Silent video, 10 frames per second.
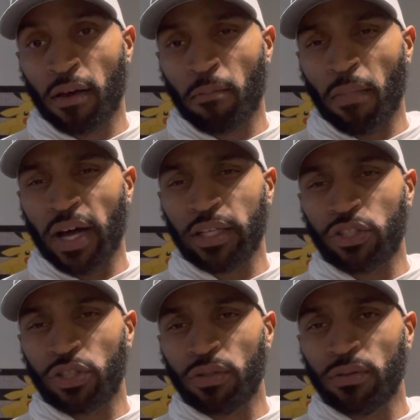Mind
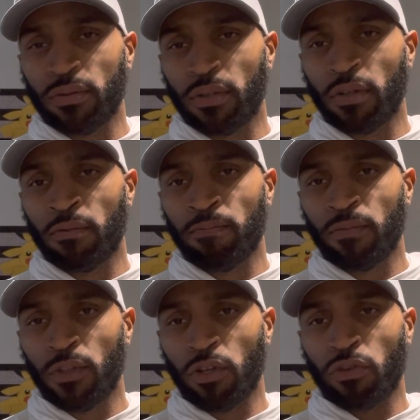you,
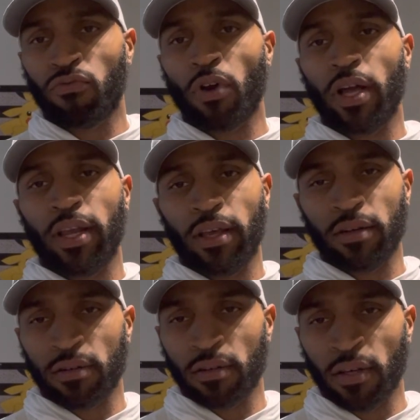you're
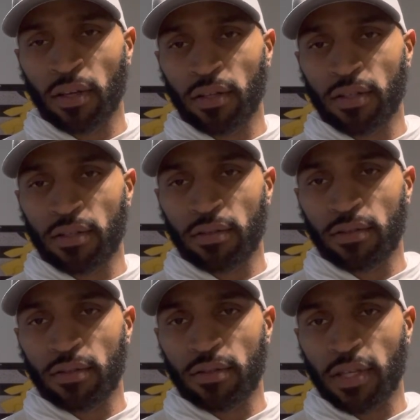running
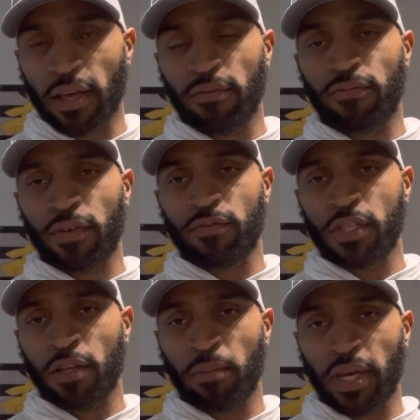10,
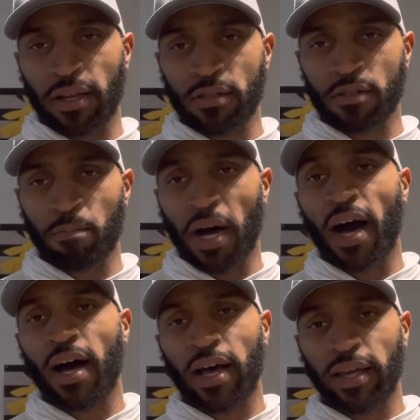15 minutes
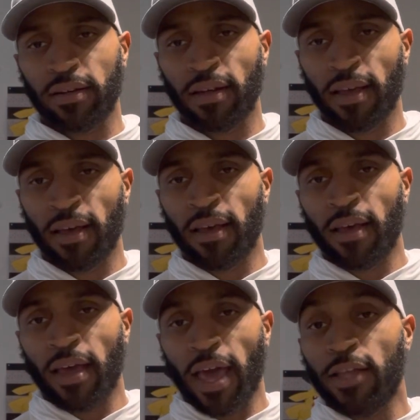behind.
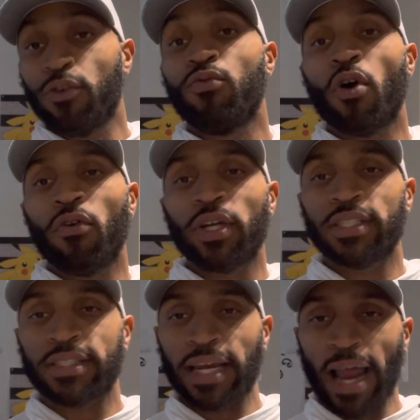And you notice
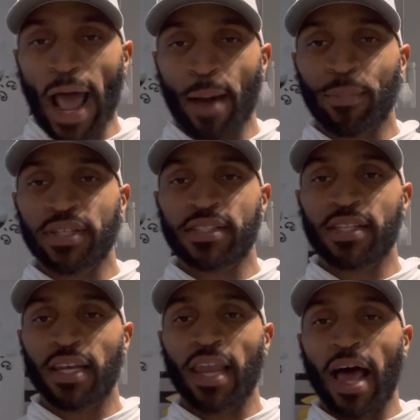that it happens to
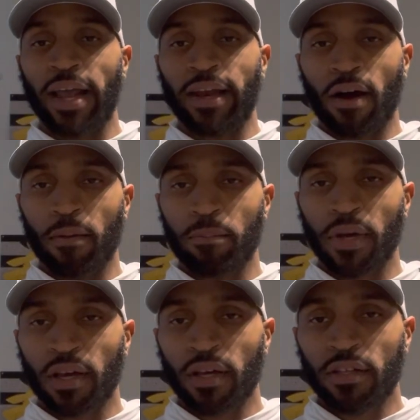line up
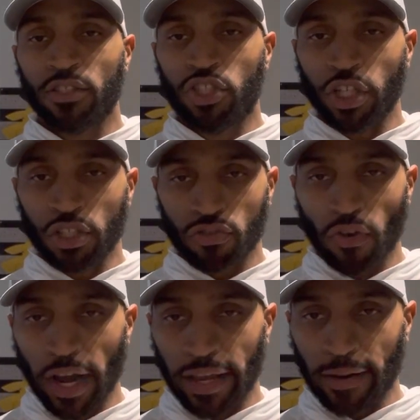just
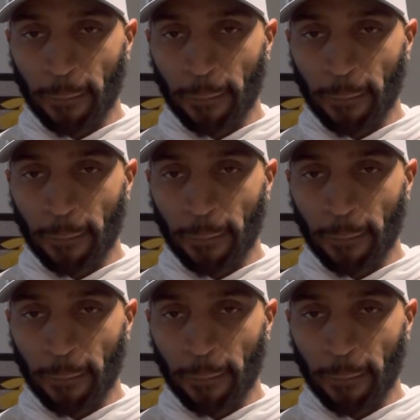right.